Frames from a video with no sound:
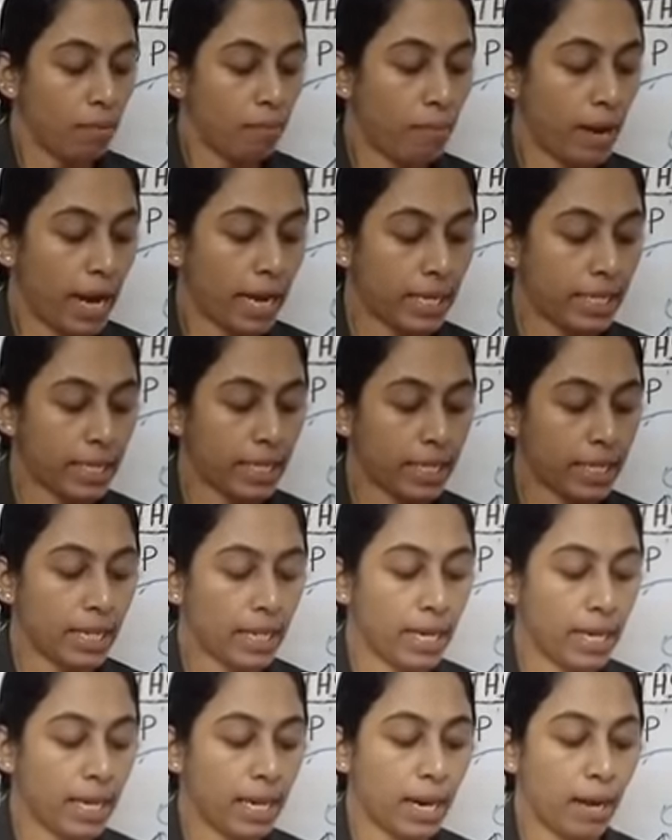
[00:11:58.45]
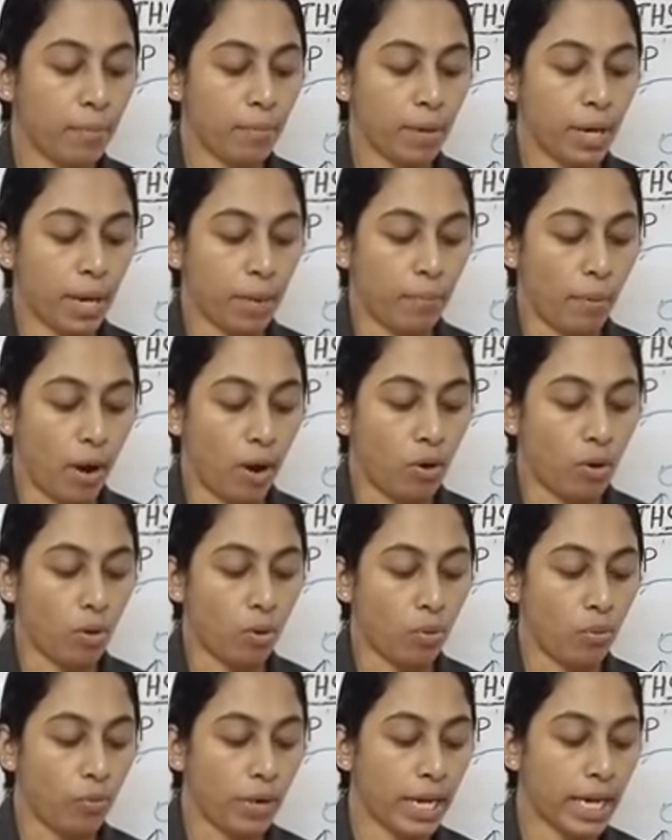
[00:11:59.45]
By the theorem
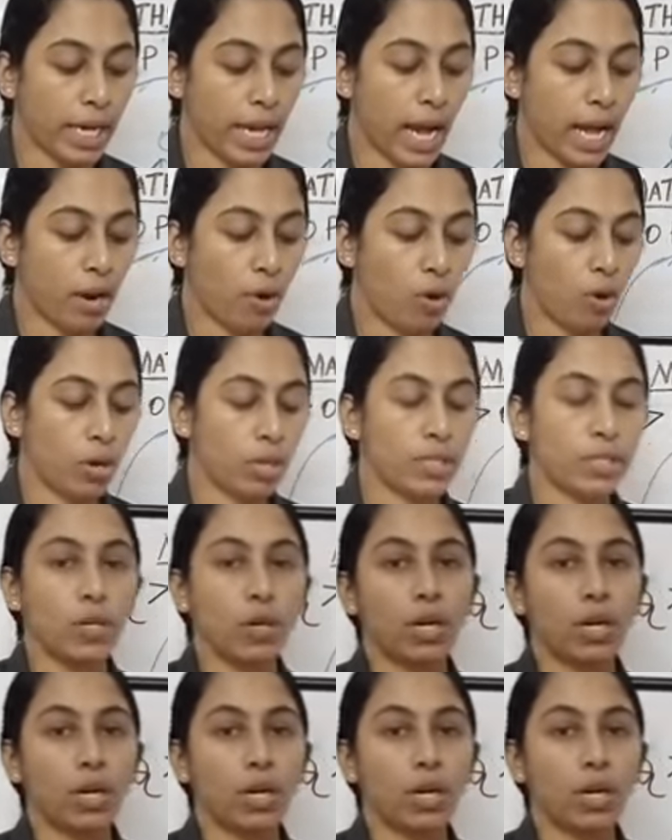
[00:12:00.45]
above, we can also